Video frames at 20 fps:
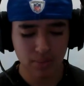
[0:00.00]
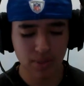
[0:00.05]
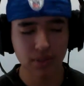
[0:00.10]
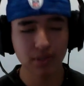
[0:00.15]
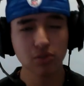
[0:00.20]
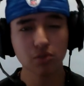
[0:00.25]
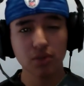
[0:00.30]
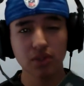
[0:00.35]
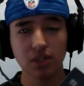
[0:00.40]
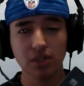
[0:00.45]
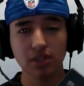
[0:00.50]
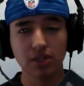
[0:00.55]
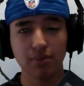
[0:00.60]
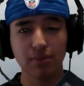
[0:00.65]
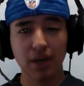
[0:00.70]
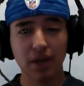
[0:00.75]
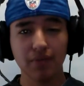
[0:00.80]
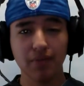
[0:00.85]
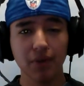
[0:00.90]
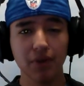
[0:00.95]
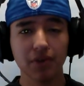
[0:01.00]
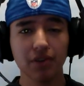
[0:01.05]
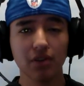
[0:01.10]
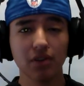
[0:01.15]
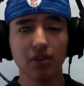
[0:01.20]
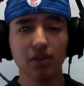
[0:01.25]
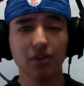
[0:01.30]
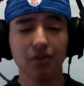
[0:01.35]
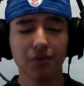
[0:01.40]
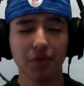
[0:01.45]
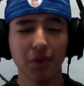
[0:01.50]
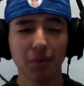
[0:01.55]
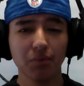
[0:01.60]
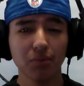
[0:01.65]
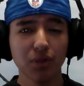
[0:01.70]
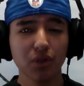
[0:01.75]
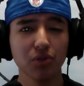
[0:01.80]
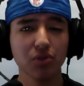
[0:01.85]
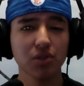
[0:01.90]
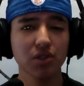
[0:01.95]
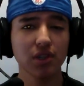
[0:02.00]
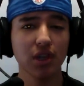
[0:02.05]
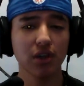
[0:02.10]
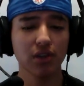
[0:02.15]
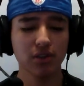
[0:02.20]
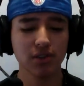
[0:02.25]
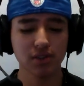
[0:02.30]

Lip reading: But this one is the pop filter. This is from Bluecell.